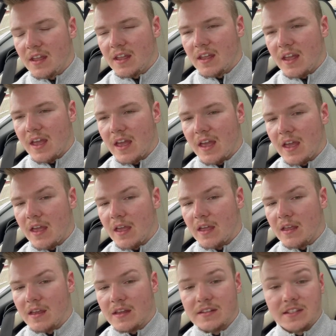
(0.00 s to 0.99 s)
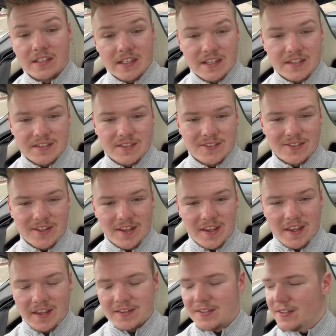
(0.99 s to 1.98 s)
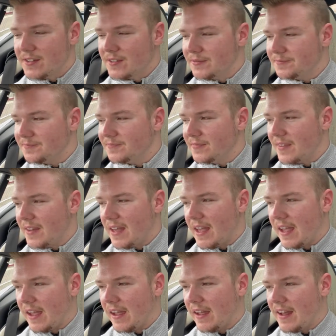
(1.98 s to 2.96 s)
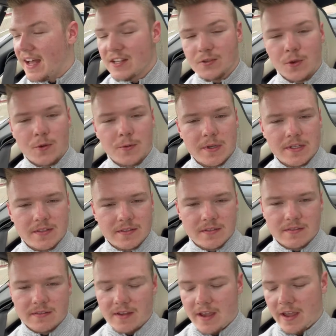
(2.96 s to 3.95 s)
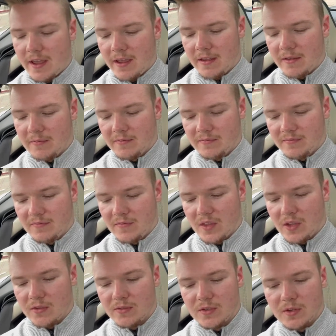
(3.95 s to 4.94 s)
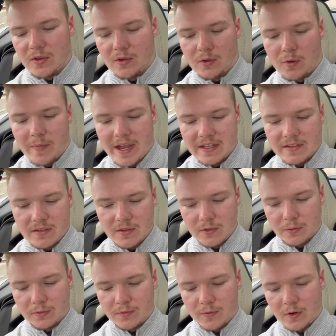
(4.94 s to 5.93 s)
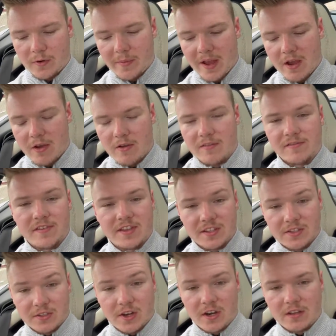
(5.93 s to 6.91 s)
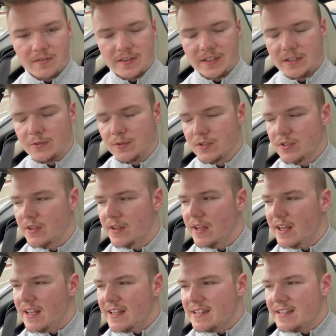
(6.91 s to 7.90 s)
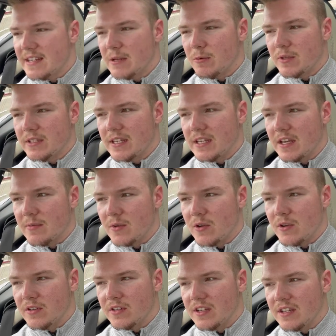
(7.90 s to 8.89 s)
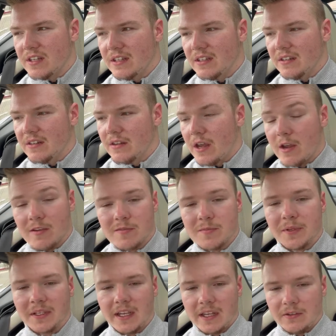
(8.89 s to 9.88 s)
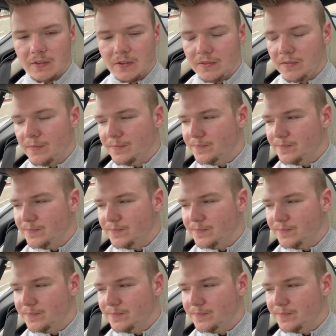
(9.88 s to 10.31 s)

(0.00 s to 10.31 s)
And today's day 8. As always, go back to the old format of at the start of the video, just say what day I'm on and how I've been getting on.